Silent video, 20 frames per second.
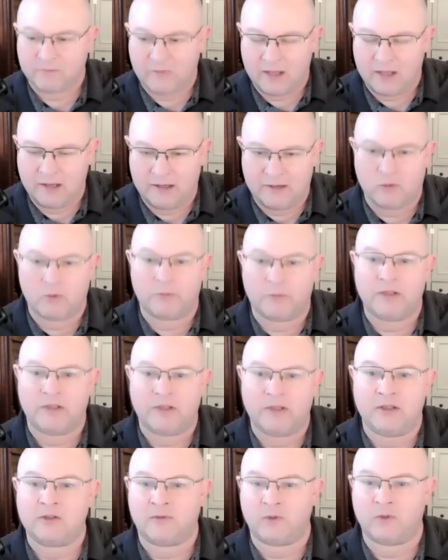And it will be
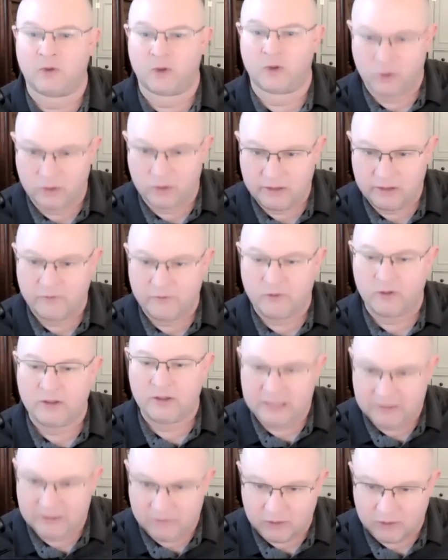used for good and for
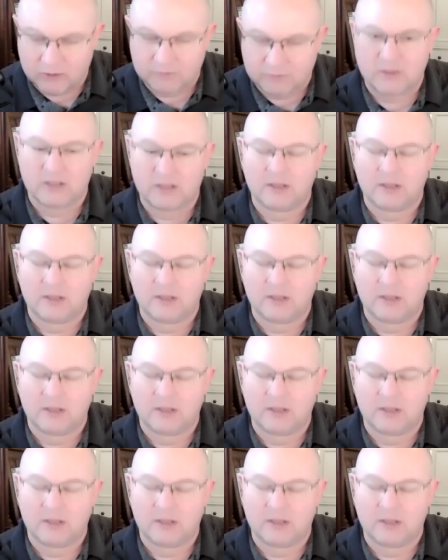evil.